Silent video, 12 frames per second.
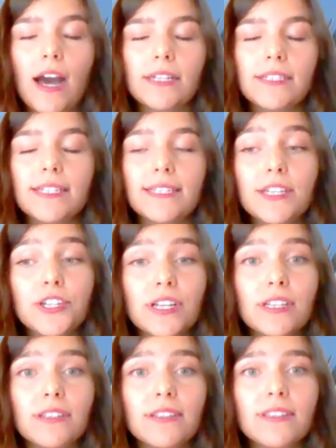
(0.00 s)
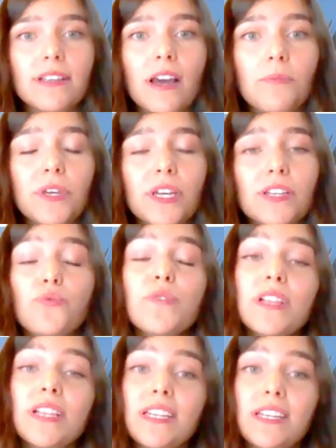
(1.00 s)
decisions, because you
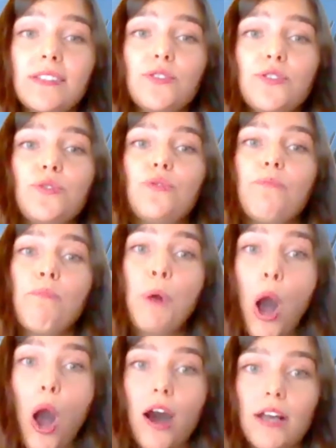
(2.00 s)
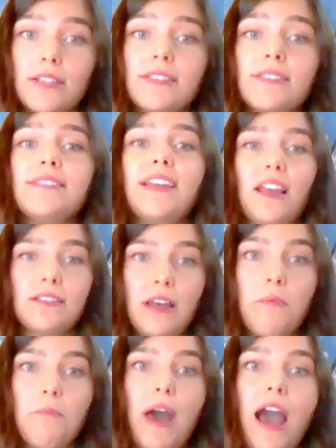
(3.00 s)
really need to pause, take a
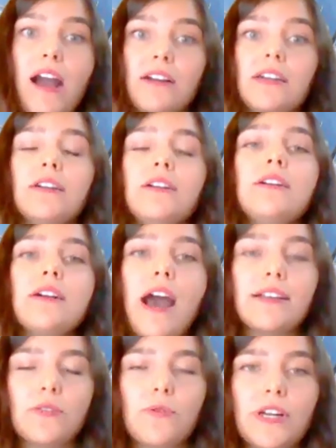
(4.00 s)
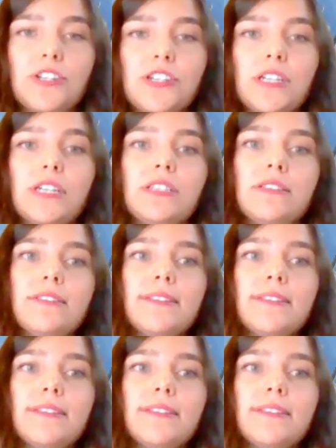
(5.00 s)
step back, ask questions,